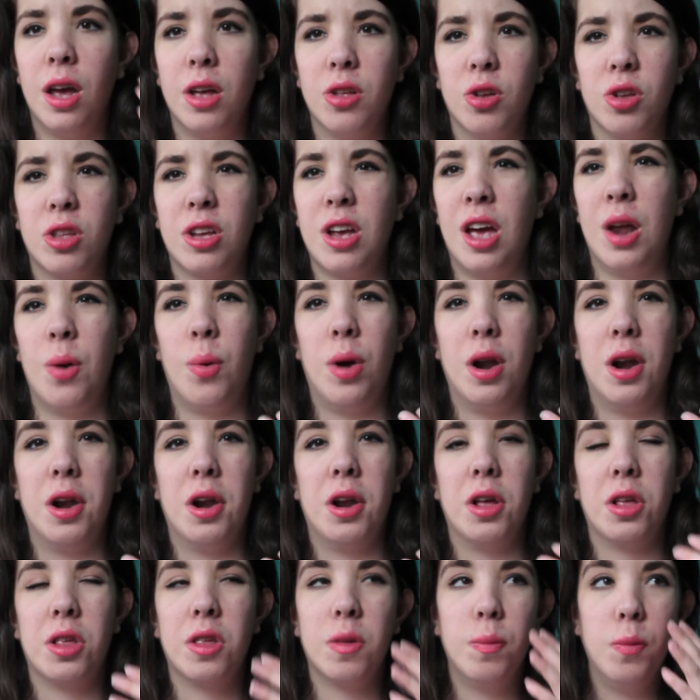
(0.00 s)
I just kind of
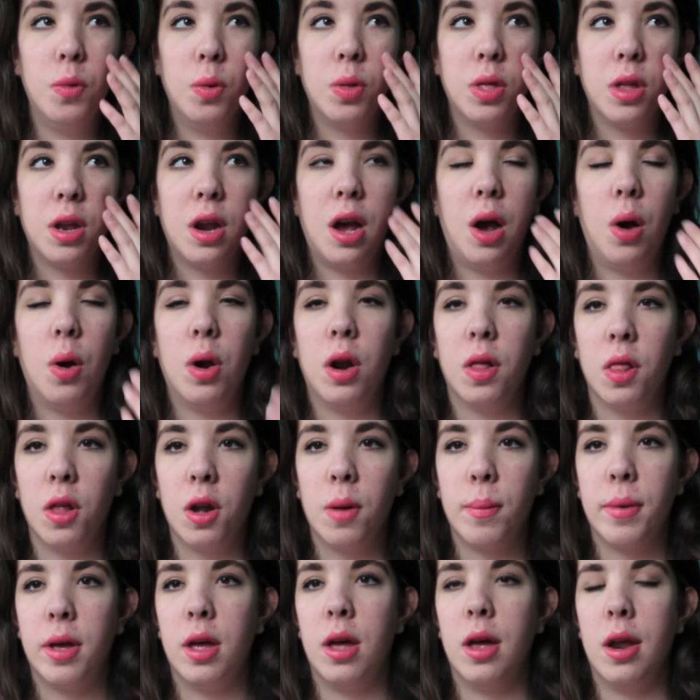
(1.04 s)
wanted to smooth it out a
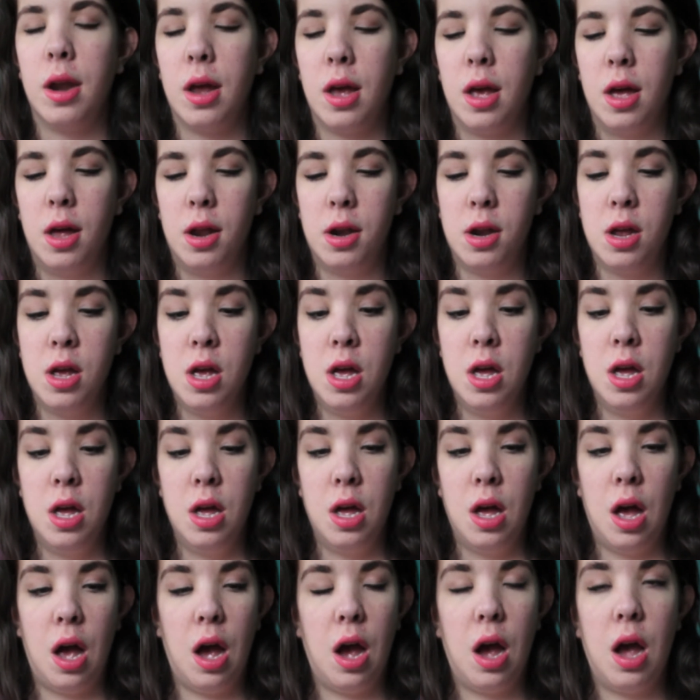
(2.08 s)
little bit, and
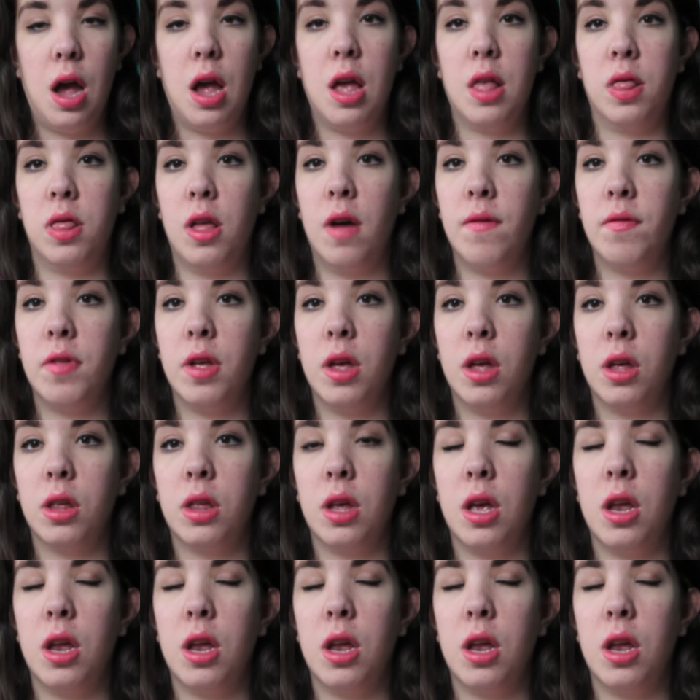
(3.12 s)
I love this.